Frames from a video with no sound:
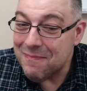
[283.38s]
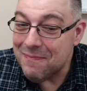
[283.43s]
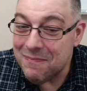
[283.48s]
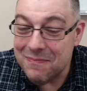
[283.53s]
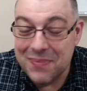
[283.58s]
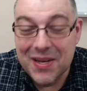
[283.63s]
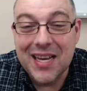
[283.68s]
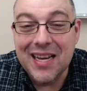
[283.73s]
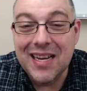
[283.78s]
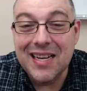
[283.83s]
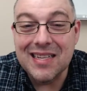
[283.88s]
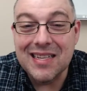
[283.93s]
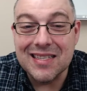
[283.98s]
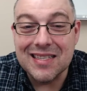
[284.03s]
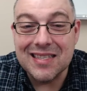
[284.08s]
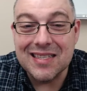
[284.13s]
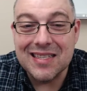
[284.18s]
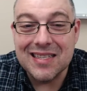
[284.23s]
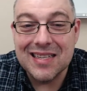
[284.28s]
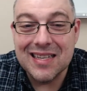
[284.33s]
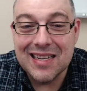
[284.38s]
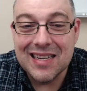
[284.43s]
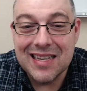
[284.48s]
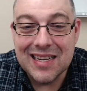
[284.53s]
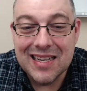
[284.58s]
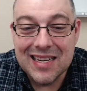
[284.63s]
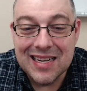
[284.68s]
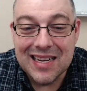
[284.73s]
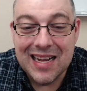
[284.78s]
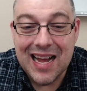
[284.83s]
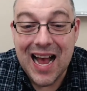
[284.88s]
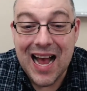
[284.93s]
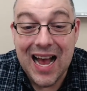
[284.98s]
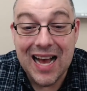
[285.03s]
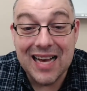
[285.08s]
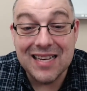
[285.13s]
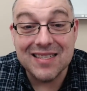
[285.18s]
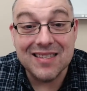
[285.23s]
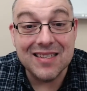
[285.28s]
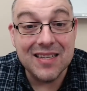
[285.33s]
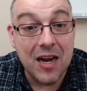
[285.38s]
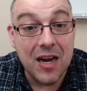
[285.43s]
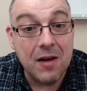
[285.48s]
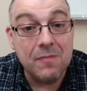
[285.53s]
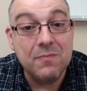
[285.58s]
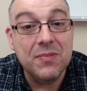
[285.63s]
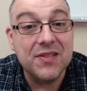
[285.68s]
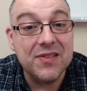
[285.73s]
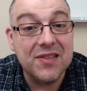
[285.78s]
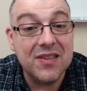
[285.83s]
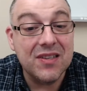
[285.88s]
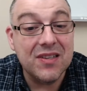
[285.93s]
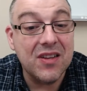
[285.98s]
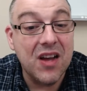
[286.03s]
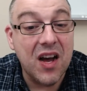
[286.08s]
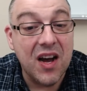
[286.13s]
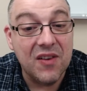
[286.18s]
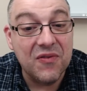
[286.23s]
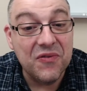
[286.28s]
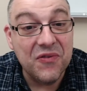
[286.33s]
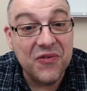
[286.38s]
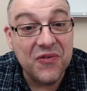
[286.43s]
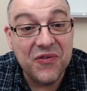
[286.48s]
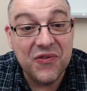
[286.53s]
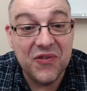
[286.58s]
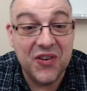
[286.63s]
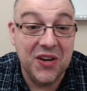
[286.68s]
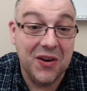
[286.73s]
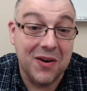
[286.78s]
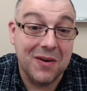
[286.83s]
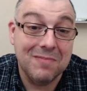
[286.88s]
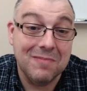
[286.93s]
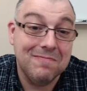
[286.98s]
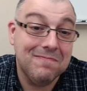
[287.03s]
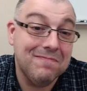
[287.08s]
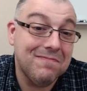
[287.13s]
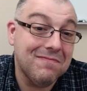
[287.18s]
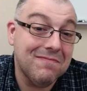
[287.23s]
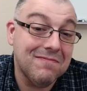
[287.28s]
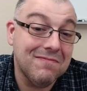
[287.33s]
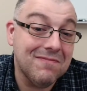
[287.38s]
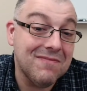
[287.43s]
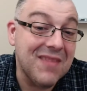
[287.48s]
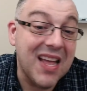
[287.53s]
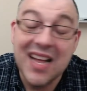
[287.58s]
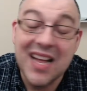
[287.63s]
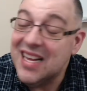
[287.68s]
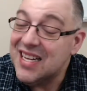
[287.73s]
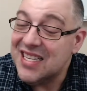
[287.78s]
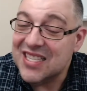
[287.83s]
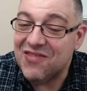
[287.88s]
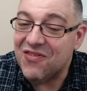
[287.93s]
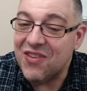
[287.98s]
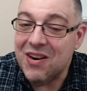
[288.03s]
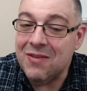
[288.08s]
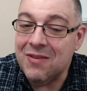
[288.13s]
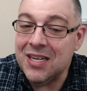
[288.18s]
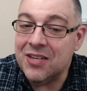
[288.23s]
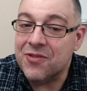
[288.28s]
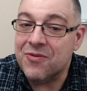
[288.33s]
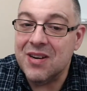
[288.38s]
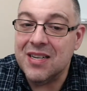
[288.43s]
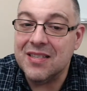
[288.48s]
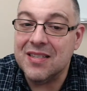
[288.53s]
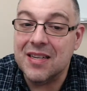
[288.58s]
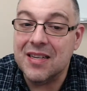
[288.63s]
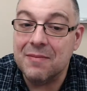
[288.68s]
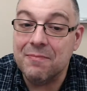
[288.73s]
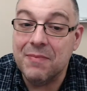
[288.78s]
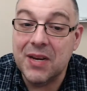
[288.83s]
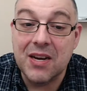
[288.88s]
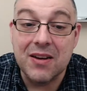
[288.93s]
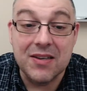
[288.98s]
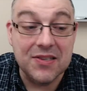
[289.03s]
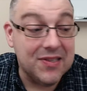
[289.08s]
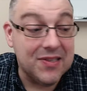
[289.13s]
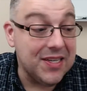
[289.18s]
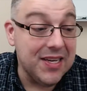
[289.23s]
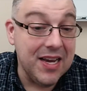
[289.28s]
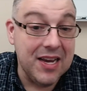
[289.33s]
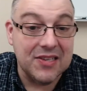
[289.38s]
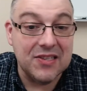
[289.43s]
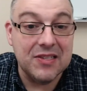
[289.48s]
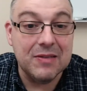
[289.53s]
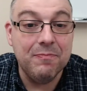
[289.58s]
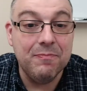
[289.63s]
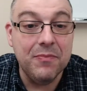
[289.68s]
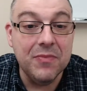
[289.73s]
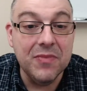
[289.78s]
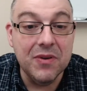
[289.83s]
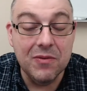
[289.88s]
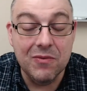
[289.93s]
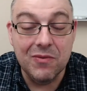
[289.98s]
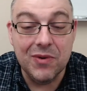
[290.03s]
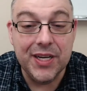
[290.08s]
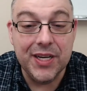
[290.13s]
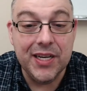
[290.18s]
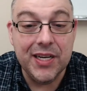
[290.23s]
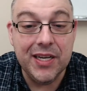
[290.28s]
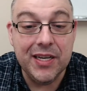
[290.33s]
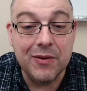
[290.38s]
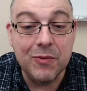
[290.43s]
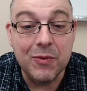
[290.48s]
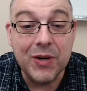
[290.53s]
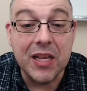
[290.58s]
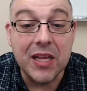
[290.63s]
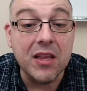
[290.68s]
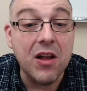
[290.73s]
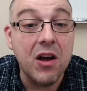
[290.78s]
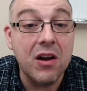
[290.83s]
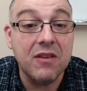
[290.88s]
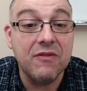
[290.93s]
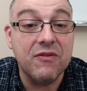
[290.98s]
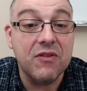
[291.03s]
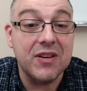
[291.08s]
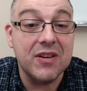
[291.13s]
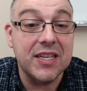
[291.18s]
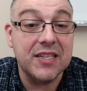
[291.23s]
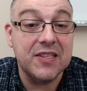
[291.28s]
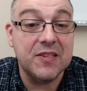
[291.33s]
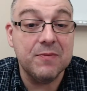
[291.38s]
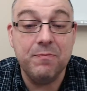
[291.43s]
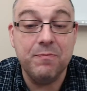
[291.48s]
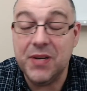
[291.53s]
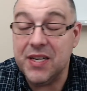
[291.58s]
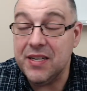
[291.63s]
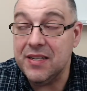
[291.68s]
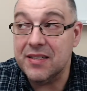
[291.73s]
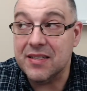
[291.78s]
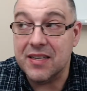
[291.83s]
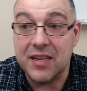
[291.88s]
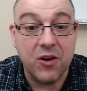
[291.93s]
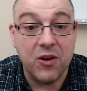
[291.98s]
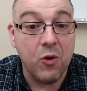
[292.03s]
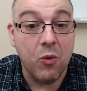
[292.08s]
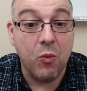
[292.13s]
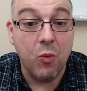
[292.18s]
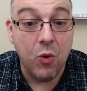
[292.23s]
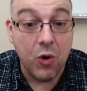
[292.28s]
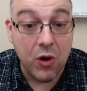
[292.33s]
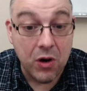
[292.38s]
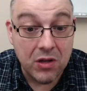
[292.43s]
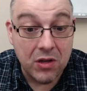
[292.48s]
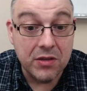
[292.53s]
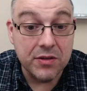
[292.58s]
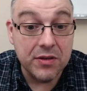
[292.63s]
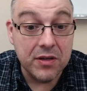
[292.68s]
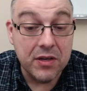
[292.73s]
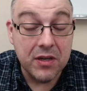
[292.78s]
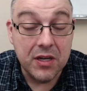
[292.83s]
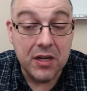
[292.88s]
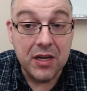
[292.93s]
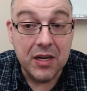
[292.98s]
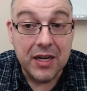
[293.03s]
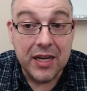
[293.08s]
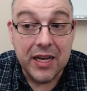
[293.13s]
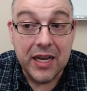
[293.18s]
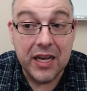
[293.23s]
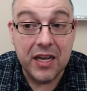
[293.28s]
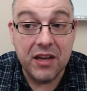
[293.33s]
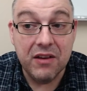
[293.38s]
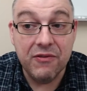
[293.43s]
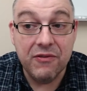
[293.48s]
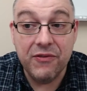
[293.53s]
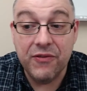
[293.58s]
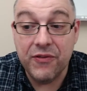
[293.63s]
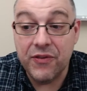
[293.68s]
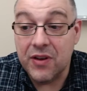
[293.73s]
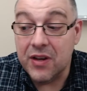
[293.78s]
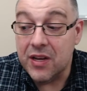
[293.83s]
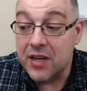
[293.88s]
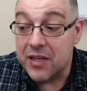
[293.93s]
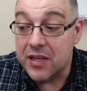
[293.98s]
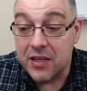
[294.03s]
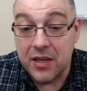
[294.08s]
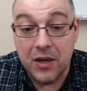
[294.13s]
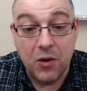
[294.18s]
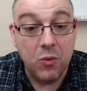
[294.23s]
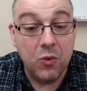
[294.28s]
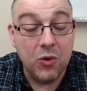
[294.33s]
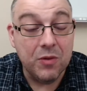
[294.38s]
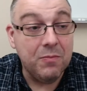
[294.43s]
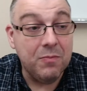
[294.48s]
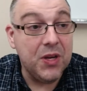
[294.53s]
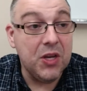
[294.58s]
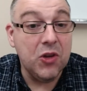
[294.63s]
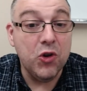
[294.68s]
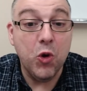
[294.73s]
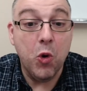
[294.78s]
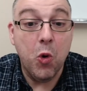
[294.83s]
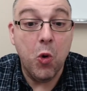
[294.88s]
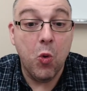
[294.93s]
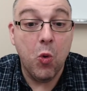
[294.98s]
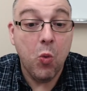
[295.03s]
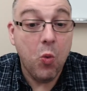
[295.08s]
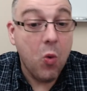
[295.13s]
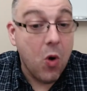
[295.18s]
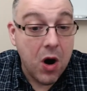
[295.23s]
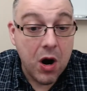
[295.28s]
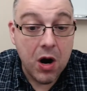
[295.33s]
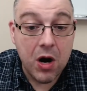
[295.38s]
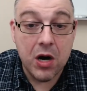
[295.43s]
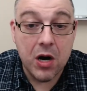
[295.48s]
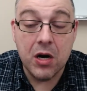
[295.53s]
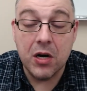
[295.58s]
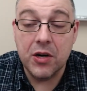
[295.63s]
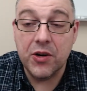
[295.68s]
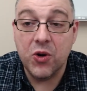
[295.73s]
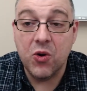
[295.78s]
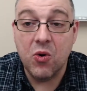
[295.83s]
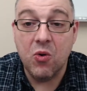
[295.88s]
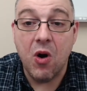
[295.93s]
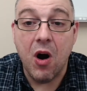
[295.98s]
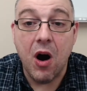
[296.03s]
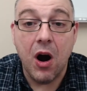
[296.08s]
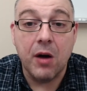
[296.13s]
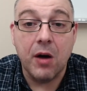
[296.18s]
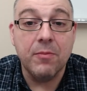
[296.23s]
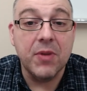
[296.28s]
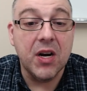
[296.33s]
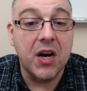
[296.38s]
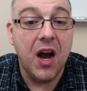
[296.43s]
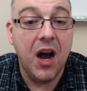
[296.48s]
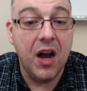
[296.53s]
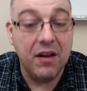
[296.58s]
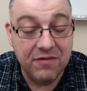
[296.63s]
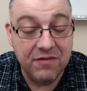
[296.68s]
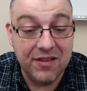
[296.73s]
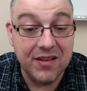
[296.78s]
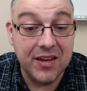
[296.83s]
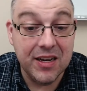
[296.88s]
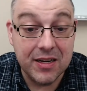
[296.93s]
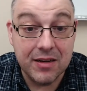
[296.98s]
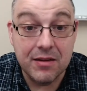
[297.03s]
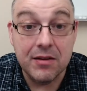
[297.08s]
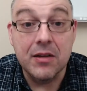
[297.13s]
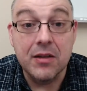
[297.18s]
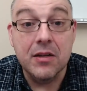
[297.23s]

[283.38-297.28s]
Peace as the opposite of fear. It's very interesting because, yes, we long for this peace in our world. If there would be no war, no armed conflict,